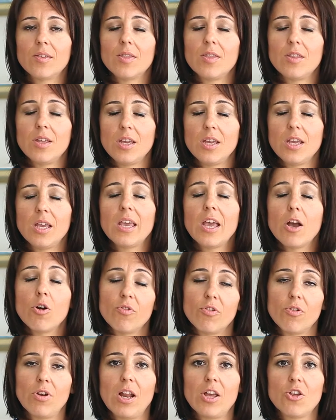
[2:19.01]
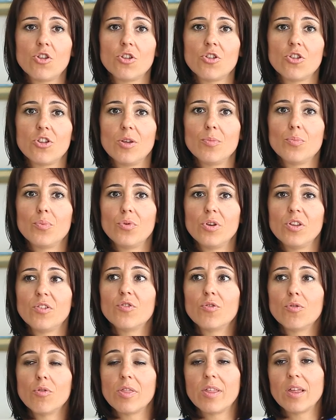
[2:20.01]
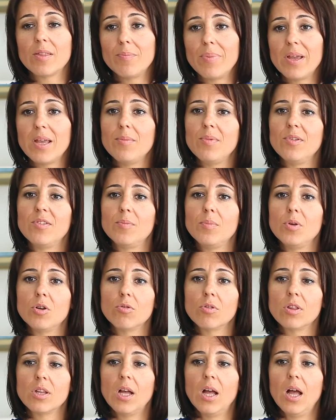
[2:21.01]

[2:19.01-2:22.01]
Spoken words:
the healthy relationship with food that babies build.